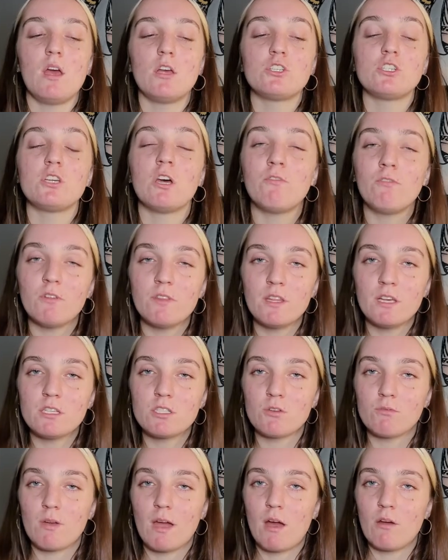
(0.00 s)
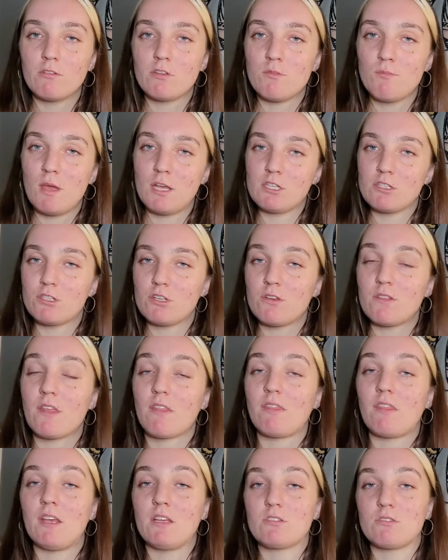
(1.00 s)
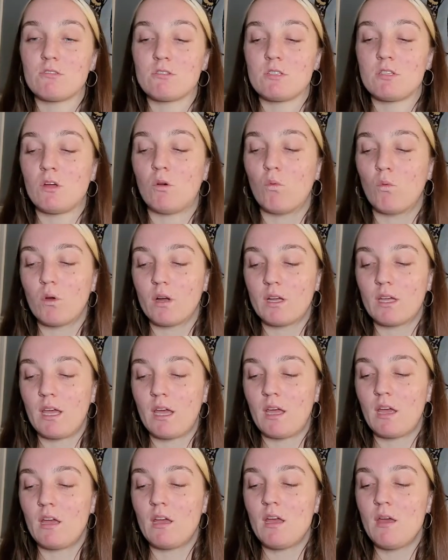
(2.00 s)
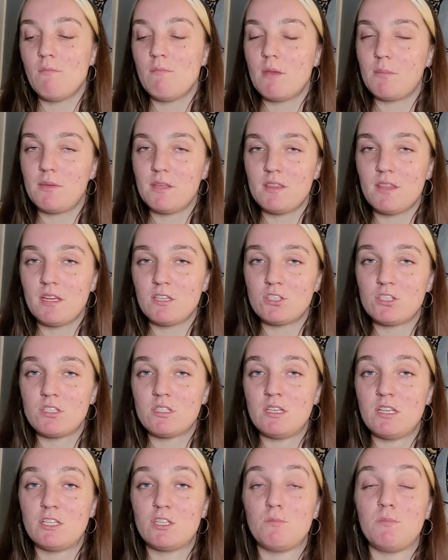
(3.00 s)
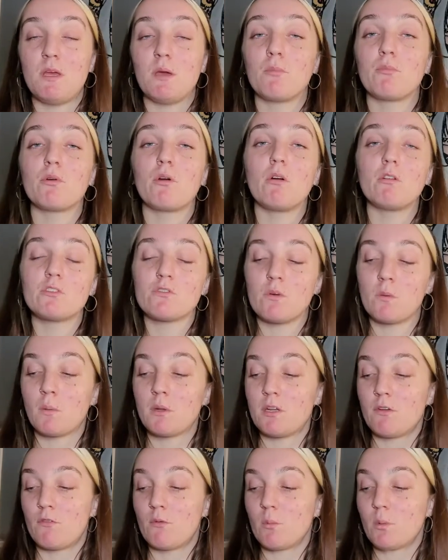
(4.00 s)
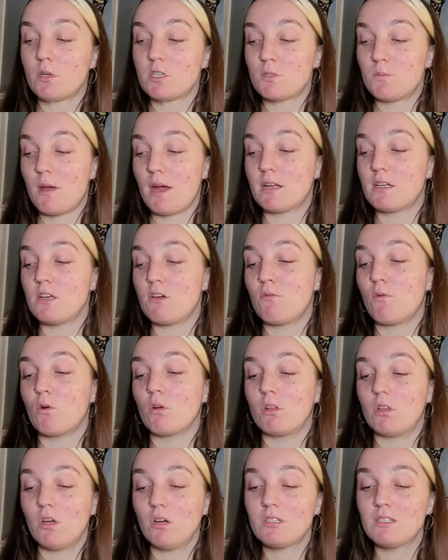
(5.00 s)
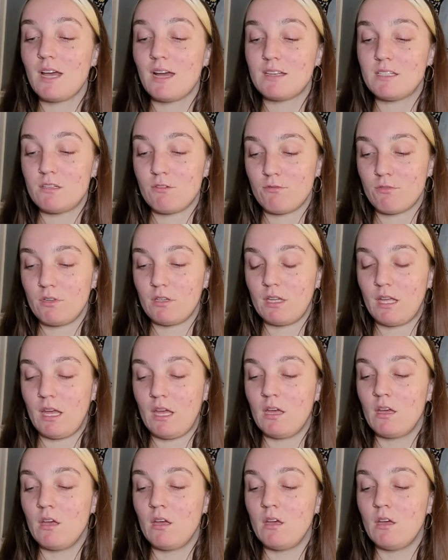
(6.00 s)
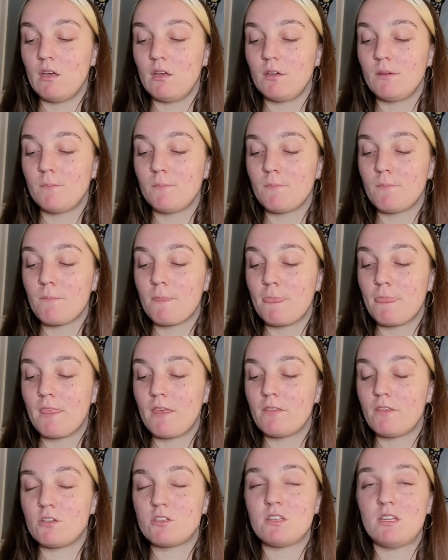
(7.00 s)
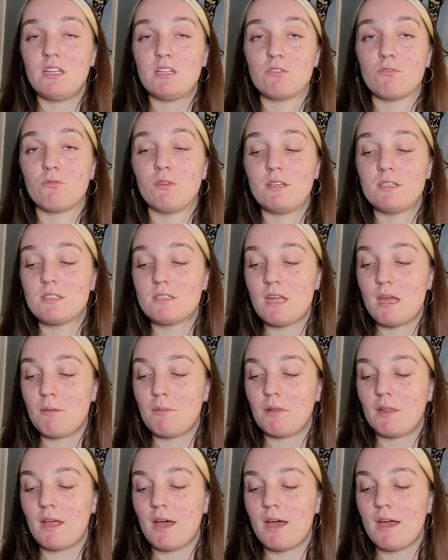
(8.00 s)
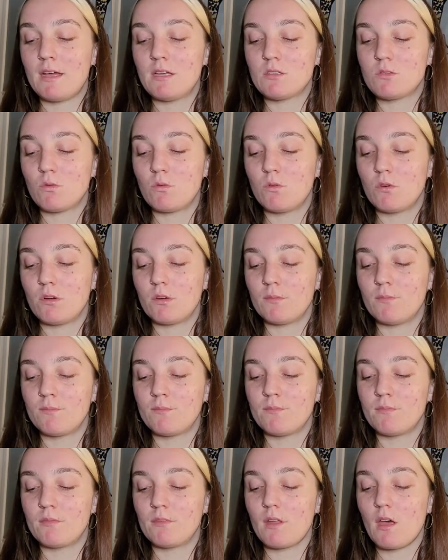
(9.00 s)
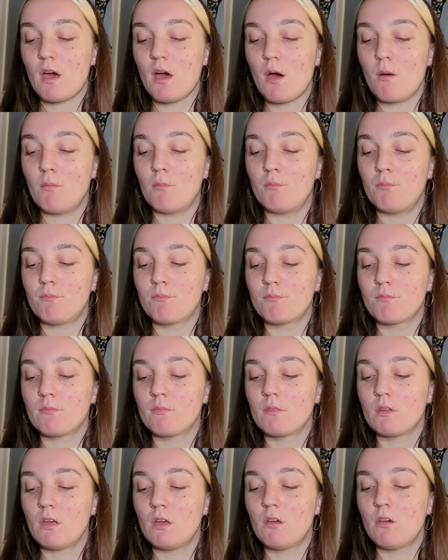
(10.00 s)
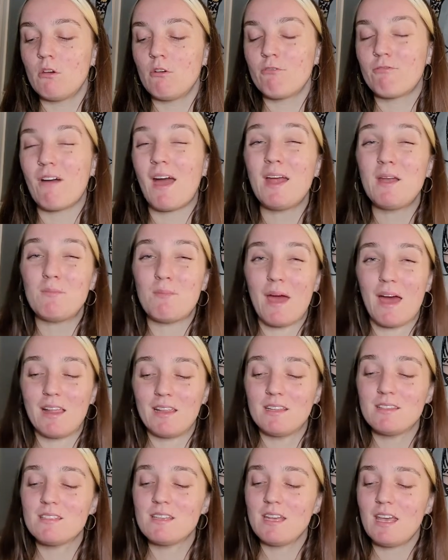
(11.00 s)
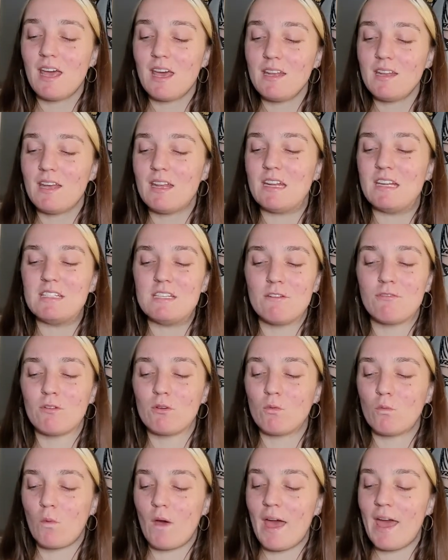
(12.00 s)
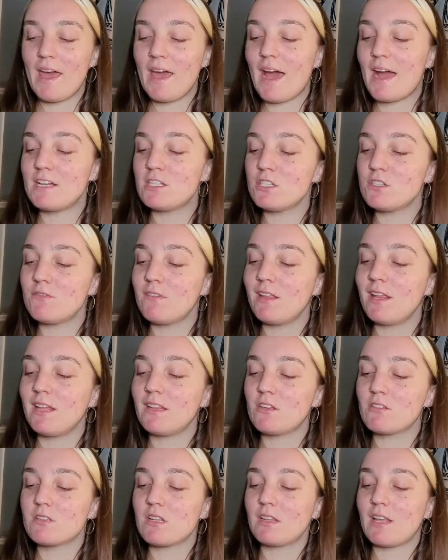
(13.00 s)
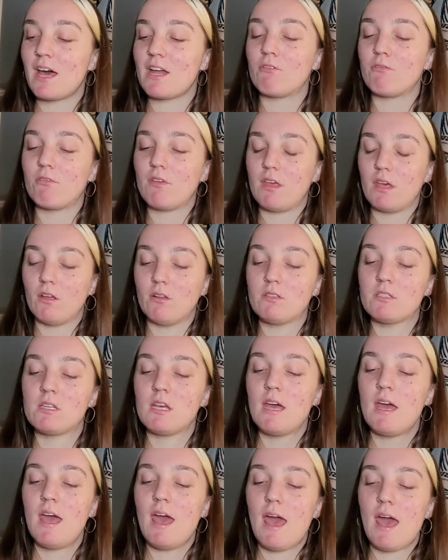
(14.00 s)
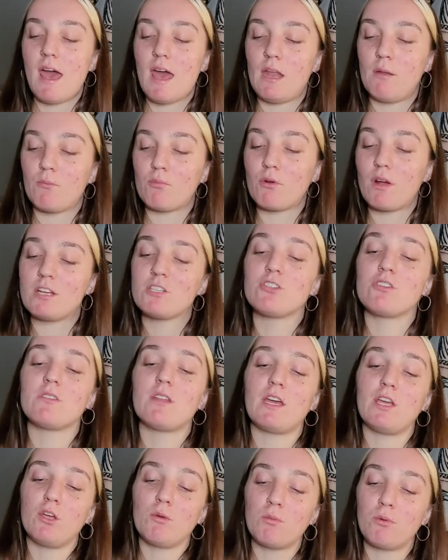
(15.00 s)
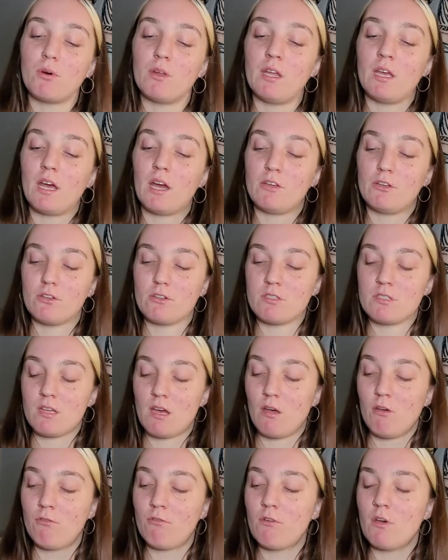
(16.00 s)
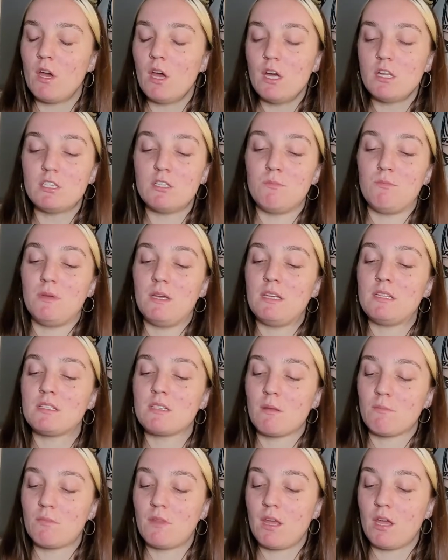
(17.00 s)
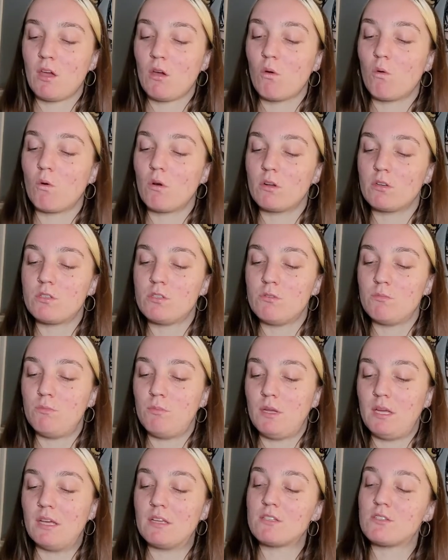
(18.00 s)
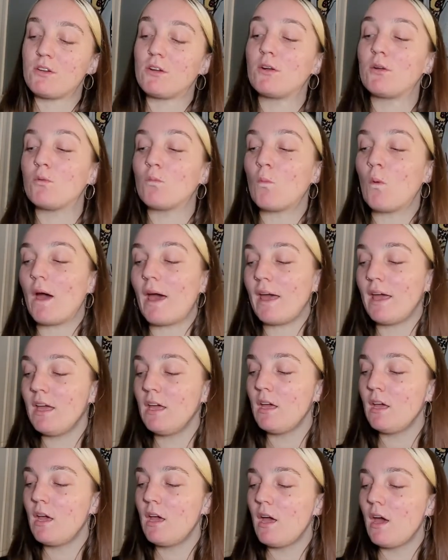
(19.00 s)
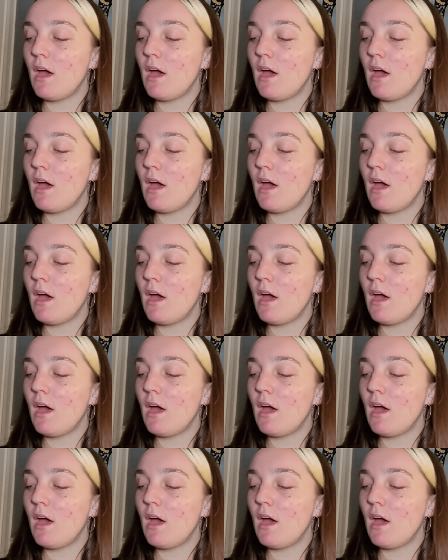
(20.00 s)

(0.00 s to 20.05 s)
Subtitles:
shuffle things around to make sure that things are still working. Maybe things just need to be approached from a different perspective or looked at differently. There's a need to restabilize or find balance again in a different way. I just feel like there's a lot of guilt and pressure that you're putting on yourself to be something or to be a certain way.